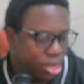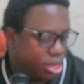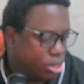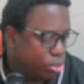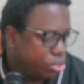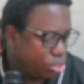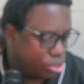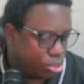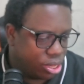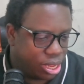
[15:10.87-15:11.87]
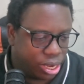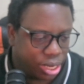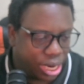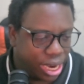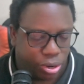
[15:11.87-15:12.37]
and also the
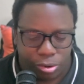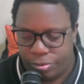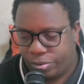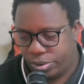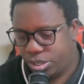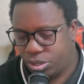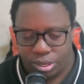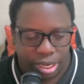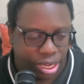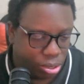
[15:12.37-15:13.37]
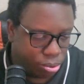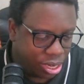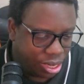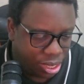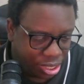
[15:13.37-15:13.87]
Carol Fruson L1